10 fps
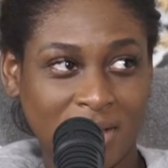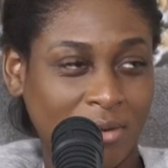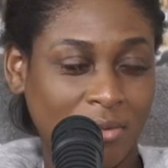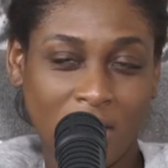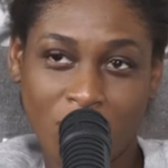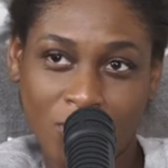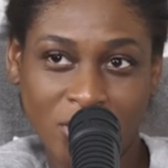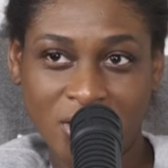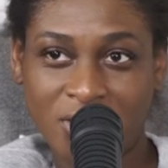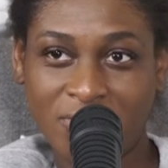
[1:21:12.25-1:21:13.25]
Like, um,
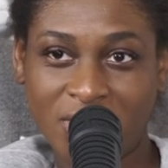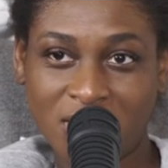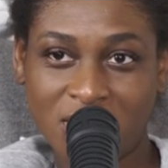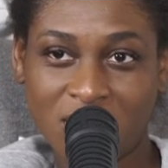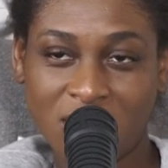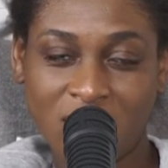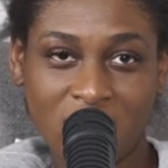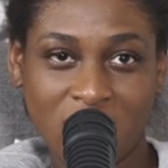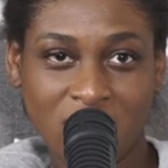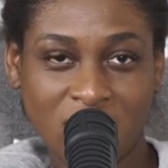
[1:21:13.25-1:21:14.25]
what's his face
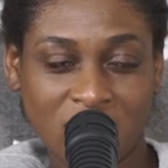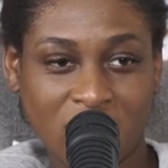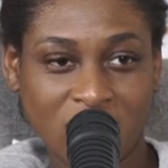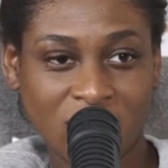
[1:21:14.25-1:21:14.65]
just got